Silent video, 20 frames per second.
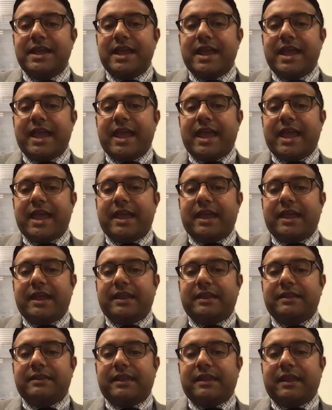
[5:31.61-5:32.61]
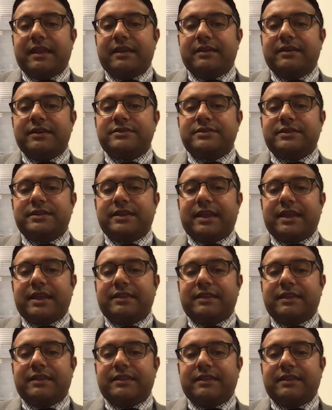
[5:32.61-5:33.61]
And additionally, I
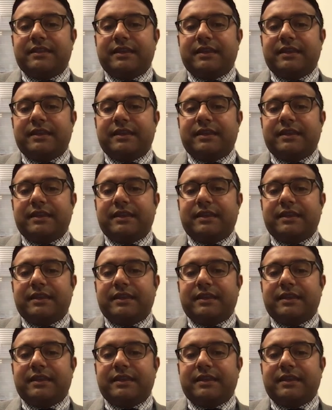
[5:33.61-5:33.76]
think